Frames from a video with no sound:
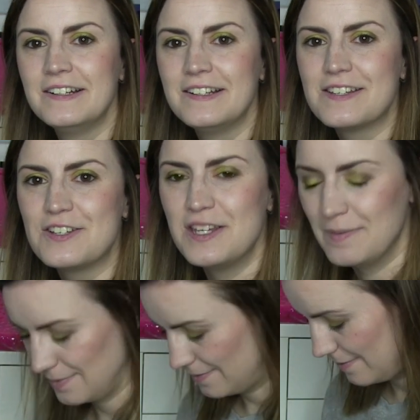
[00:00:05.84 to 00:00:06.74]
So she
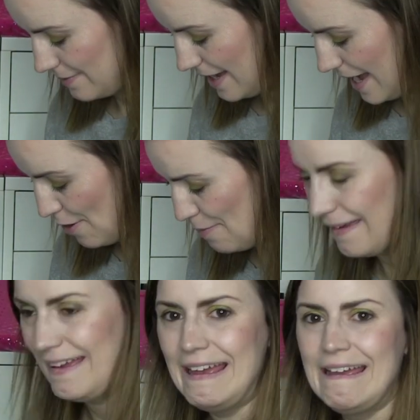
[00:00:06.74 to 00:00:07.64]
Mama. help
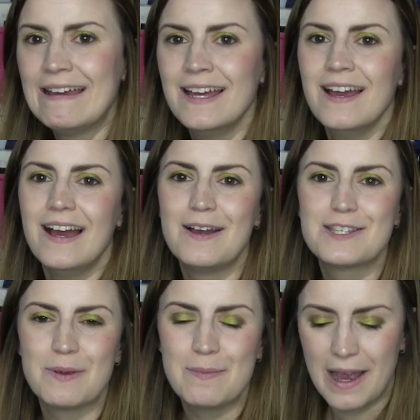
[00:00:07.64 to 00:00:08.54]
me. Uh,
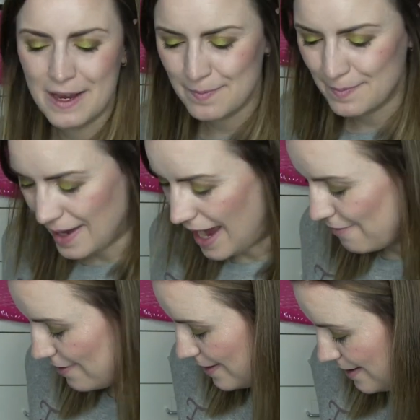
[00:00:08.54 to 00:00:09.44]
so we might
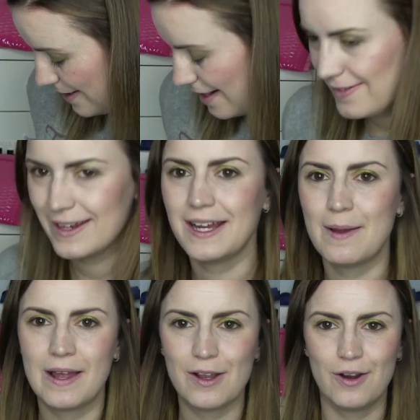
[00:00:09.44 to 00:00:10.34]
have her. I feel like
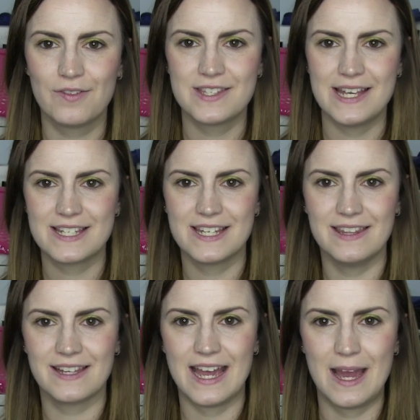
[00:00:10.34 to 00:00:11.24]
I'm like off center
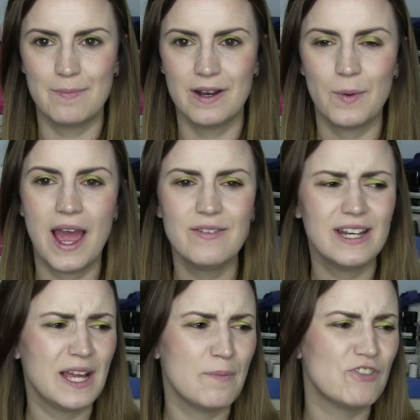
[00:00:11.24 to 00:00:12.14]
in the camera. We're having
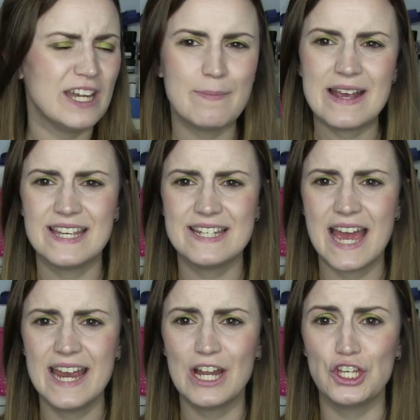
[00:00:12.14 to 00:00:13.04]
like a really messy
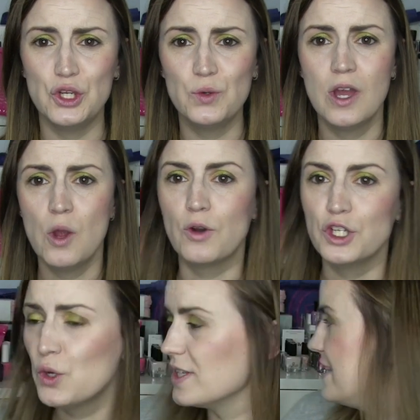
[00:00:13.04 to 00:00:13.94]
day. Like you, well
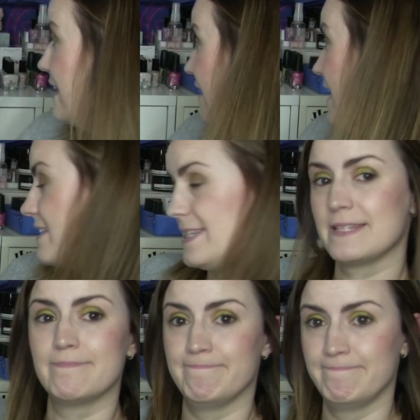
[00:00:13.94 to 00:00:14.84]
you can see
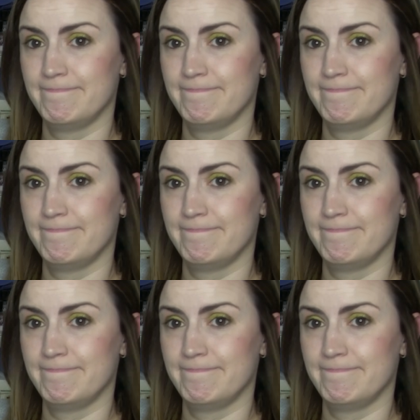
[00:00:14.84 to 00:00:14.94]
this.